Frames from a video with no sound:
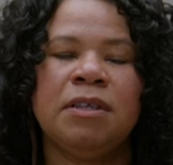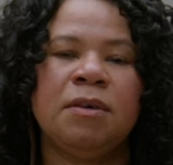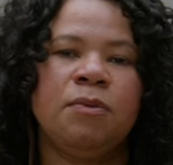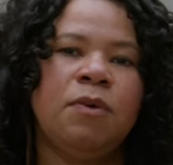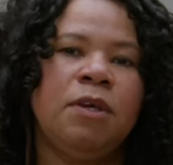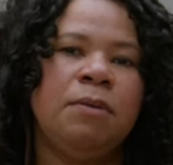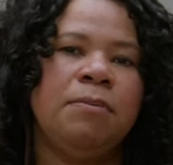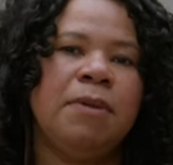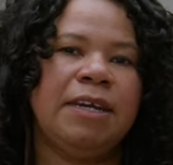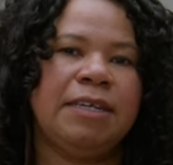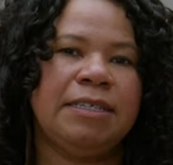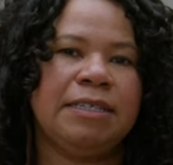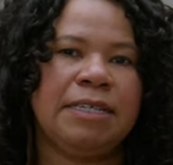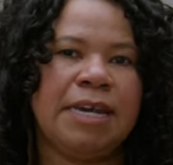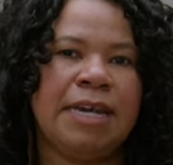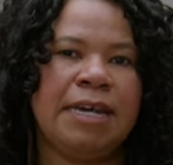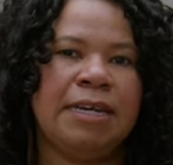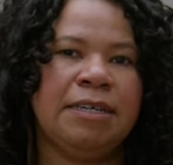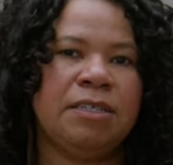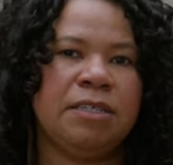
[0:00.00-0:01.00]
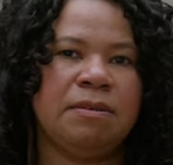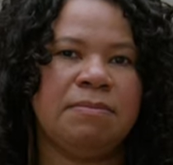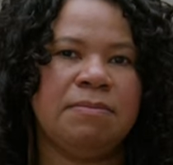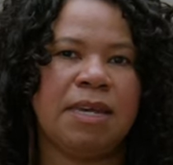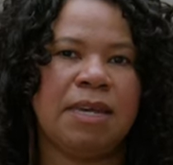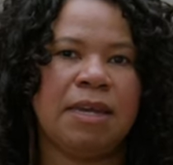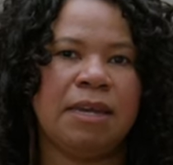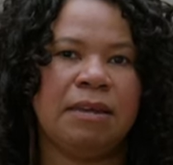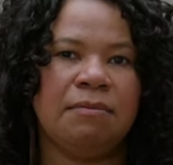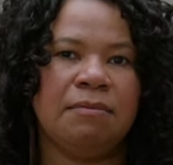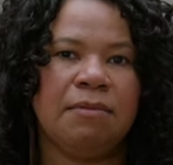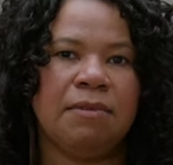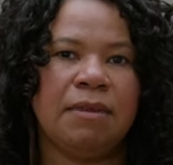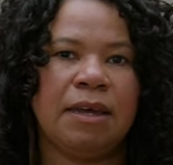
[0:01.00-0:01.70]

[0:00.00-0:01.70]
that we might take to mean